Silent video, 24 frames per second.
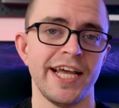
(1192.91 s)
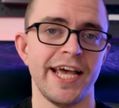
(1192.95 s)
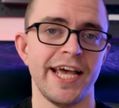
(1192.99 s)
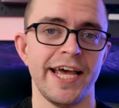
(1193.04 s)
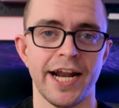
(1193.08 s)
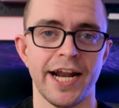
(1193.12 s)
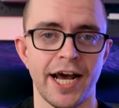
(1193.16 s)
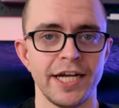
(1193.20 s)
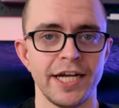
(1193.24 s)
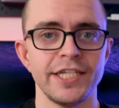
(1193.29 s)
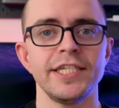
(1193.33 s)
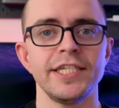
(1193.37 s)
and
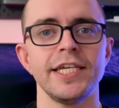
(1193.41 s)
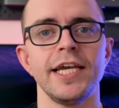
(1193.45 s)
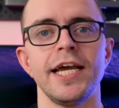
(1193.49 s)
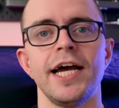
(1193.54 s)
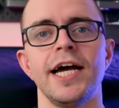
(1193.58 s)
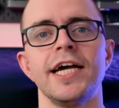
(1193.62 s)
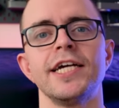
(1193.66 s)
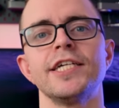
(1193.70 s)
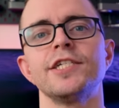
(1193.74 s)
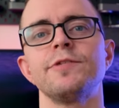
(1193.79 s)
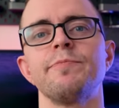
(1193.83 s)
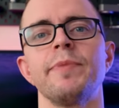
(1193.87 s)
honestly, I
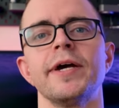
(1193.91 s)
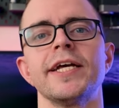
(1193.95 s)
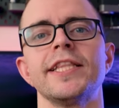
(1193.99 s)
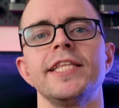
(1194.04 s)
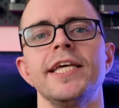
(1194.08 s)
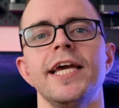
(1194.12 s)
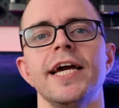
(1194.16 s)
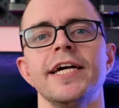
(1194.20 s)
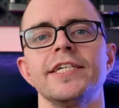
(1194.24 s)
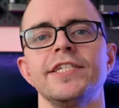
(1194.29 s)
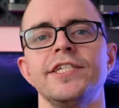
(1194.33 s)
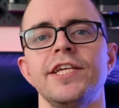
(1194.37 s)
expect the
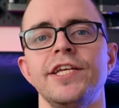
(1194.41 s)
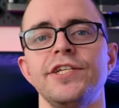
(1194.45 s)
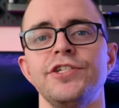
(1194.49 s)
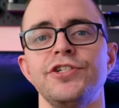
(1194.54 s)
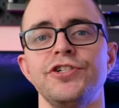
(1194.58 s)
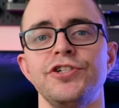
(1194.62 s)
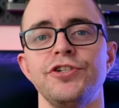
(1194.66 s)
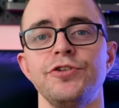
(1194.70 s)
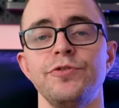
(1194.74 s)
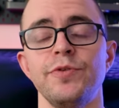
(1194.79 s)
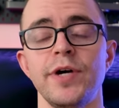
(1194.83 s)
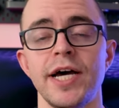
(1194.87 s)

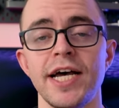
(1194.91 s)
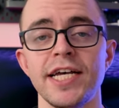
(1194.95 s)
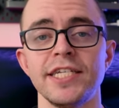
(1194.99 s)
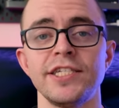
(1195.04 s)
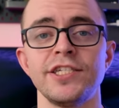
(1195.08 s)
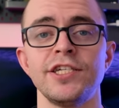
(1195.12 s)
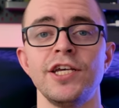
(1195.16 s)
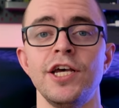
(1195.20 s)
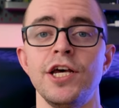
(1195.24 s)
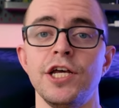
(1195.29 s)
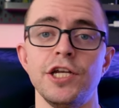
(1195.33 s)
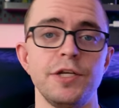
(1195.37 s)

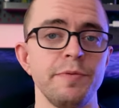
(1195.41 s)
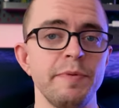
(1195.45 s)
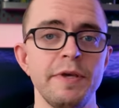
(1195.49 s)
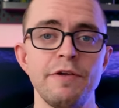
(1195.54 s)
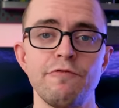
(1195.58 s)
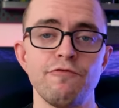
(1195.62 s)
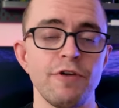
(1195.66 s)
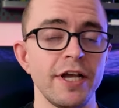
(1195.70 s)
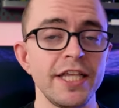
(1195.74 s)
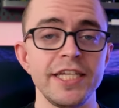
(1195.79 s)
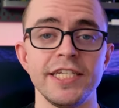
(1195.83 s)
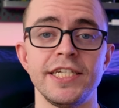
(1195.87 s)
XH2S to be
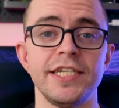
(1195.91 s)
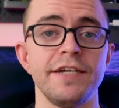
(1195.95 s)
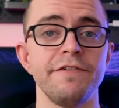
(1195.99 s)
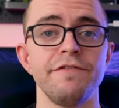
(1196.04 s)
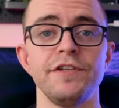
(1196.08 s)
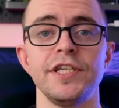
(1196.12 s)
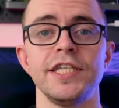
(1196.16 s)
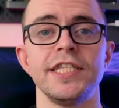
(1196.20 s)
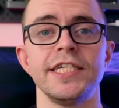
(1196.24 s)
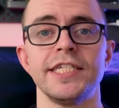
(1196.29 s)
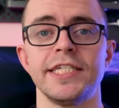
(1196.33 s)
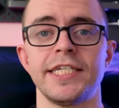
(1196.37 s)

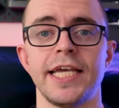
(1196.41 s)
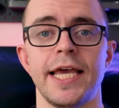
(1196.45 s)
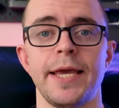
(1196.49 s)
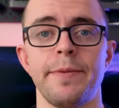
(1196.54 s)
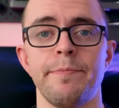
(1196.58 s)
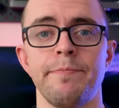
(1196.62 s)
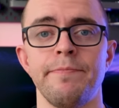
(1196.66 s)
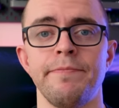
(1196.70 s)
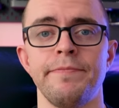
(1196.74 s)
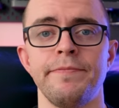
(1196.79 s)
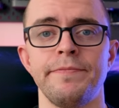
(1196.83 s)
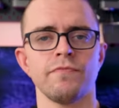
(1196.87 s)
relatively the same,